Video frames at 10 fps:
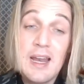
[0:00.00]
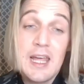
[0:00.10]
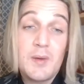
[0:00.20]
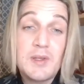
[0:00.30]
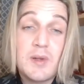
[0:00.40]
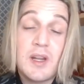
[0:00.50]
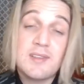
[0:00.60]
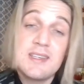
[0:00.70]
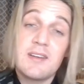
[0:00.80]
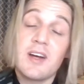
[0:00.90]
Let you into a little
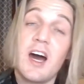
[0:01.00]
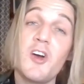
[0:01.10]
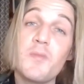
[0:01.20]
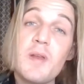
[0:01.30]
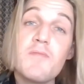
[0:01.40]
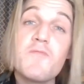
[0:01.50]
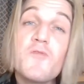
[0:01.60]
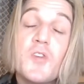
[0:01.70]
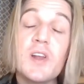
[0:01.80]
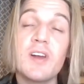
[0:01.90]
secret. I've been
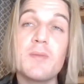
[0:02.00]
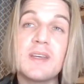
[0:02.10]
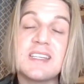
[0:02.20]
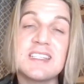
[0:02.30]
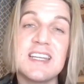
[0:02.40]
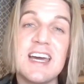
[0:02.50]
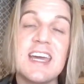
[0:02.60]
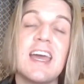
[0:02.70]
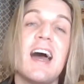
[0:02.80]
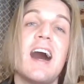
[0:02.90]
really, really busy
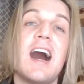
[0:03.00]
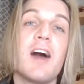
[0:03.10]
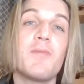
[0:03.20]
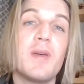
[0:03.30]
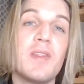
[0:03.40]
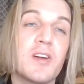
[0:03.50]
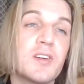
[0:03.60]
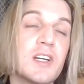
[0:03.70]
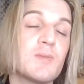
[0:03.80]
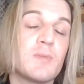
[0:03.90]
today. I've been the
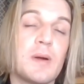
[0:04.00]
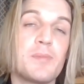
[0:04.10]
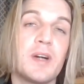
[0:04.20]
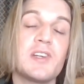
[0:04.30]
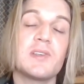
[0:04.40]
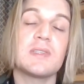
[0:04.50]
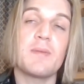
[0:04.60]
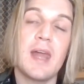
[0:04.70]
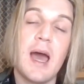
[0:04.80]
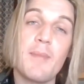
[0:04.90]
Christmas preparations. I've
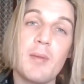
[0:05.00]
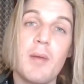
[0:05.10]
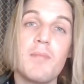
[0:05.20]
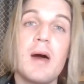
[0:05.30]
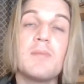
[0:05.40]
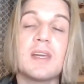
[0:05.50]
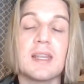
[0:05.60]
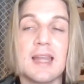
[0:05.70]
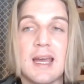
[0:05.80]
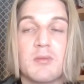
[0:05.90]
been helping my mum
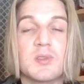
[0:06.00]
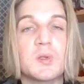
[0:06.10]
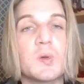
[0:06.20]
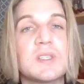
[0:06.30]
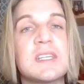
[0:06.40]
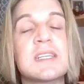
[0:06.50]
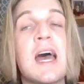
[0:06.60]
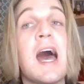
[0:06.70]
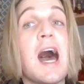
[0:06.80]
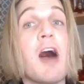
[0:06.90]
getting the house sorted.
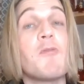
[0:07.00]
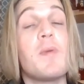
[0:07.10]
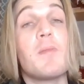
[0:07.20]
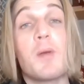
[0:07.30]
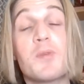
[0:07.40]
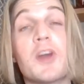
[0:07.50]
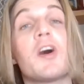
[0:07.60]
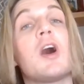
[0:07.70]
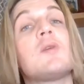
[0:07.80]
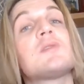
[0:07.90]
I've been my
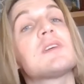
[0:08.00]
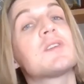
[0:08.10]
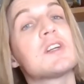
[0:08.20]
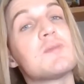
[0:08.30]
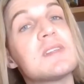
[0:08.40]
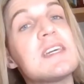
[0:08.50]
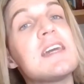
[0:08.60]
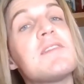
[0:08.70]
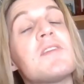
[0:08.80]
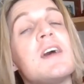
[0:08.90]
brother hosted Christmas
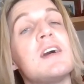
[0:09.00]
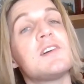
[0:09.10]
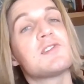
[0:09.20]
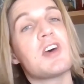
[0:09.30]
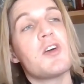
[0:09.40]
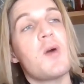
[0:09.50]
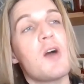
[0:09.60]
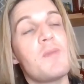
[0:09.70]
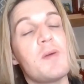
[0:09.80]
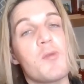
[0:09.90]
Eve. So
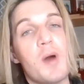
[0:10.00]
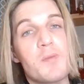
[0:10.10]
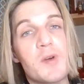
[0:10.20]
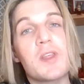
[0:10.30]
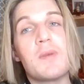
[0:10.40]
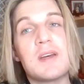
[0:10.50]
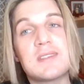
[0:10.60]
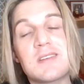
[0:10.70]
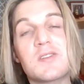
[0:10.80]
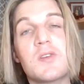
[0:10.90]
I've been with my brother, my
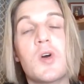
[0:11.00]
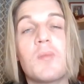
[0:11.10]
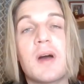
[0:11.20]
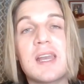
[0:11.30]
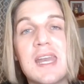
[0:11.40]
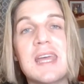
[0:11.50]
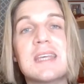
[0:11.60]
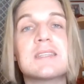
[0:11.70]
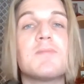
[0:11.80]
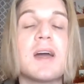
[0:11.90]
sister in law, my
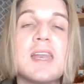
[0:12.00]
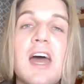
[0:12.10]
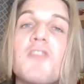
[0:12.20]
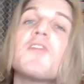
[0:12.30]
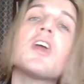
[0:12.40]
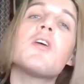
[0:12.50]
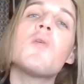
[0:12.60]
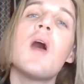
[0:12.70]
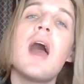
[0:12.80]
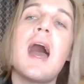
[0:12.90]
niece, my
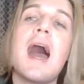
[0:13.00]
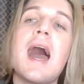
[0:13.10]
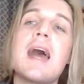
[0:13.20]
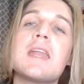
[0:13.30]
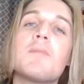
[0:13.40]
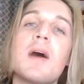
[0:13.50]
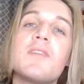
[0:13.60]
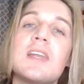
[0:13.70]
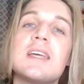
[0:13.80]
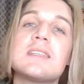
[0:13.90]
nephew, and my
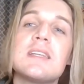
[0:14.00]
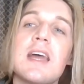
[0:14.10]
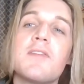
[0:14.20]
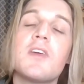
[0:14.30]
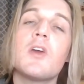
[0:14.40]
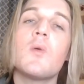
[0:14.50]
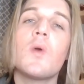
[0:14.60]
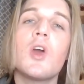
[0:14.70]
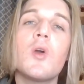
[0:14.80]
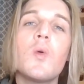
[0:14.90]
other niece and nephew
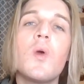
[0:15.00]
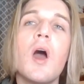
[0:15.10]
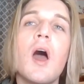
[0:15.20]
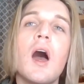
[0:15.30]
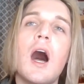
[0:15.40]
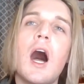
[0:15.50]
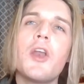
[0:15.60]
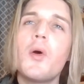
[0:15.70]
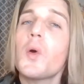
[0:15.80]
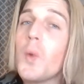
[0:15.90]
who are
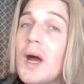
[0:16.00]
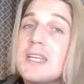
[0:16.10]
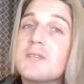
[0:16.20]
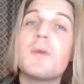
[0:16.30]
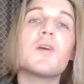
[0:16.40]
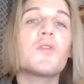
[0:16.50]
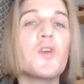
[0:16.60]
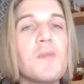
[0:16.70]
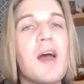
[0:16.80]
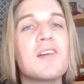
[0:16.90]
not quite, but
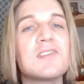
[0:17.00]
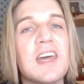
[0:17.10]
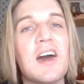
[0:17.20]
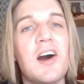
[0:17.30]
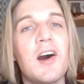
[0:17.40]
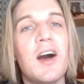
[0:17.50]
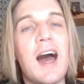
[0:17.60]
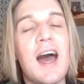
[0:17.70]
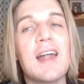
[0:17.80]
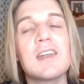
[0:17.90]
through marriage they are.
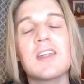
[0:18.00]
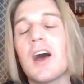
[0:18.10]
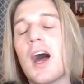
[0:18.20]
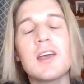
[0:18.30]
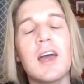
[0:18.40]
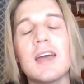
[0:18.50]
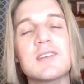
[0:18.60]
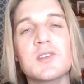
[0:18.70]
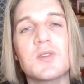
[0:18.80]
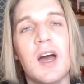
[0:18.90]
And I,
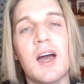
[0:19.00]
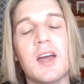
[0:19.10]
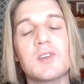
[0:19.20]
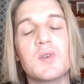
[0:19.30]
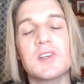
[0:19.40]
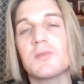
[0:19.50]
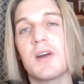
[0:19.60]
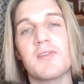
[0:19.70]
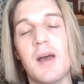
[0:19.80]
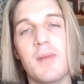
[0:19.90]
it's a tr- I treasure
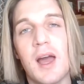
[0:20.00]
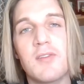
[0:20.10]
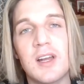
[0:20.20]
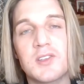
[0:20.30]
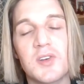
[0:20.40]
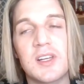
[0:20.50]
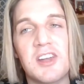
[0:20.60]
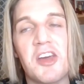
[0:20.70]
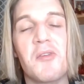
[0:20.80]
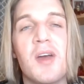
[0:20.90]
my family. I really, truly
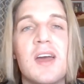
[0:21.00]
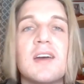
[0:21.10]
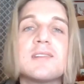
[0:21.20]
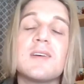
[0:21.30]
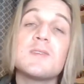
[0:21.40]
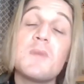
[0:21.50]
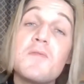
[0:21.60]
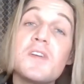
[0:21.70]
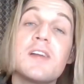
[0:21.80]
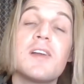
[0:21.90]
do. So it's
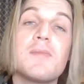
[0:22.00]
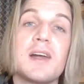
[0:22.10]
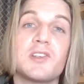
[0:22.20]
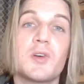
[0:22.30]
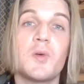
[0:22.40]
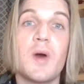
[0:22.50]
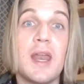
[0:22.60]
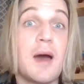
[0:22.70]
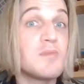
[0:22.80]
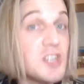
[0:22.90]
been really, really magical.
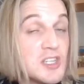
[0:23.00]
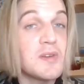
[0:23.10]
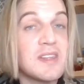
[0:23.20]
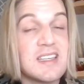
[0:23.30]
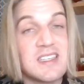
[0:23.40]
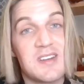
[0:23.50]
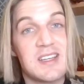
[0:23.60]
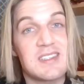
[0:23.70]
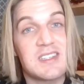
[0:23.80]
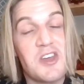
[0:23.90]
And I'm just doing this
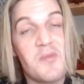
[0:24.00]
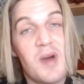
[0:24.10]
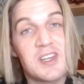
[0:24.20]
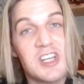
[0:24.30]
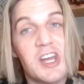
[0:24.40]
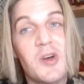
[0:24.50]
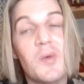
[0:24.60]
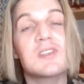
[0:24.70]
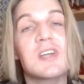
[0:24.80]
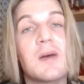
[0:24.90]
address to my channel,
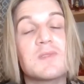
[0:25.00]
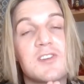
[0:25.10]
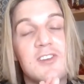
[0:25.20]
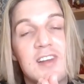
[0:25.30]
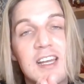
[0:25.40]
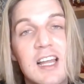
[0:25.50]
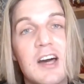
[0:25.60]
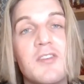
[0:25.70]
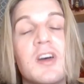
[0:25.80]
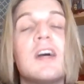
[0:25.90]
which I absolutely
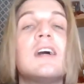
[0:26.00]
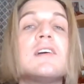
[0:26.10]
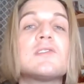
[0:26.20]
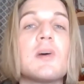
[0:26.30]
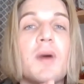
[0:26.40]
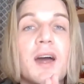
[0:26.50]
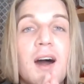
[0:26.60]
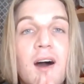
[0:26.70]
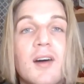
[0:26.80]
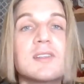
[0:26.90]
love. So my
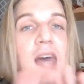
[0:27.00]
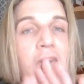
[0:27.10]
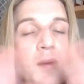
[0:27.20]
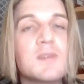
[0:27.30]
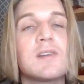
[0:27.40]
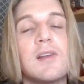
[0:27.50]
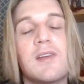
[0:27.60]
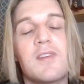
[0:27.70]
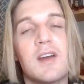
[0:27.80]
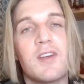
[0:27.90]
heart,
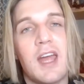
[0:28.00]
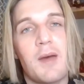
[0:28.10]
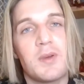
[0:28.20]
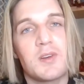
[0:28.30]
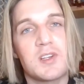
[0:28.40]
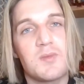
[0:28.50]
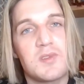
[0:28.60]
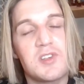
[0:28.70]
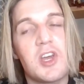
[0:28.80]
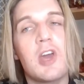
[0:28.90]
absolutely very, very happy
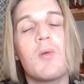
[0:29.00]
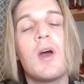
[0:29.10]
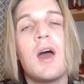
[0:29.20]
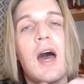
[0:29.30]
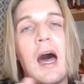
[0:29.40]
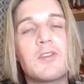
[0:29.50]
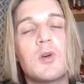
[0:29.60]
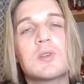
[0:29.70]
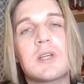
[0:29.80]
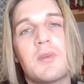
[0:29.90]
Christmas to you. I've
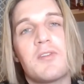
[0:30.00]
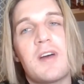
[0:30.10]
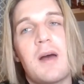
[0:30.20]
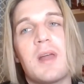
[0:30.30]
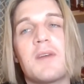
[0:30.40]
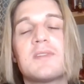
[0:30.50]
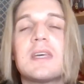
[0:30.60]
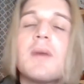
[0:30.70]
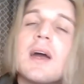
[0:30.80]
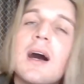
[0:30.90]
caught up with family. I've
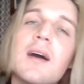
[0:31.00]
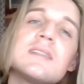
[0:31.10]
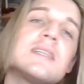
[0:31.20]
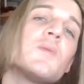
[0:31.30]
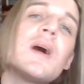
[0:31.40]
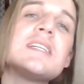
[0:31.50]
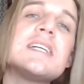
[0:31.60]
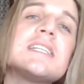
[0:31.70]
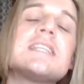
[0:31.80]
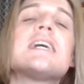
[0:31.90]
seen my auntie
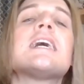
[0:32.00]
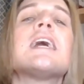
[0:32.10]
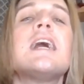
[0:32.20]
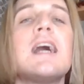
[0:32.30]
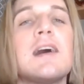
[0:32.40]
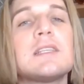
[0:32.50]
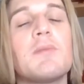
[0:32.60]
Wendy today. i